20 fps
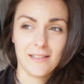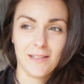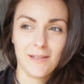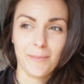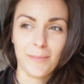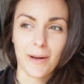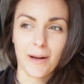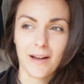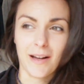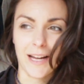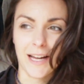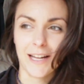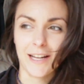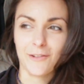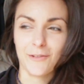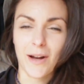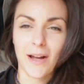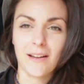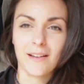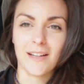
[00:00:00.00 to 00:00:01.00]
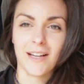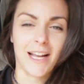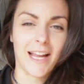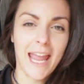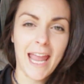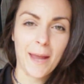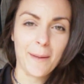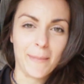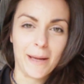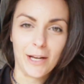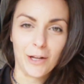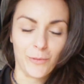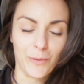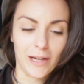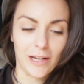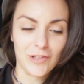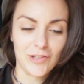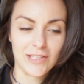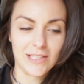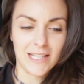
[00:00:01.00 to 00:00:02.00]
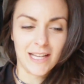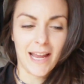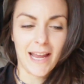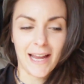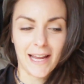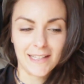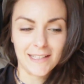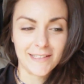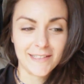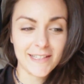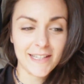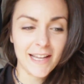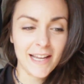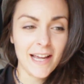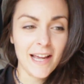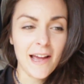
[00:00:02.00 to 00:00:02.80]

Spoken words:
But I came anyway just in case.